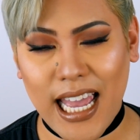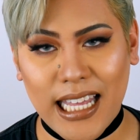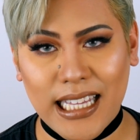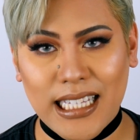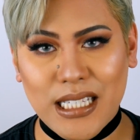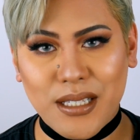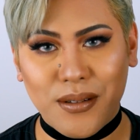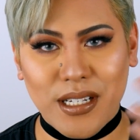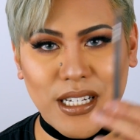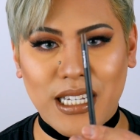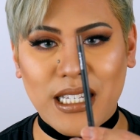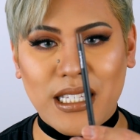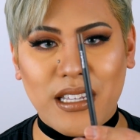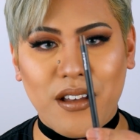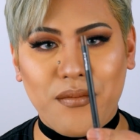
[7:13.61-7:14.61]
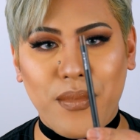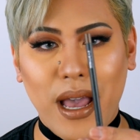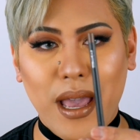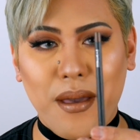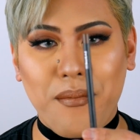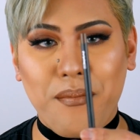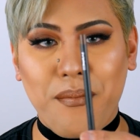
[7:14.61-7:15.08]
and this one is
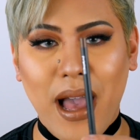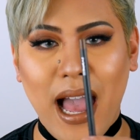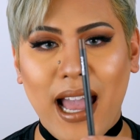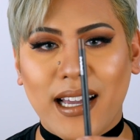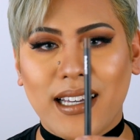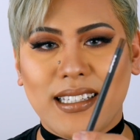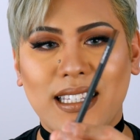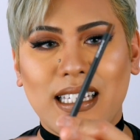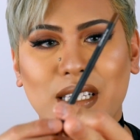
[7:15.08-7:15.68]
by MAC.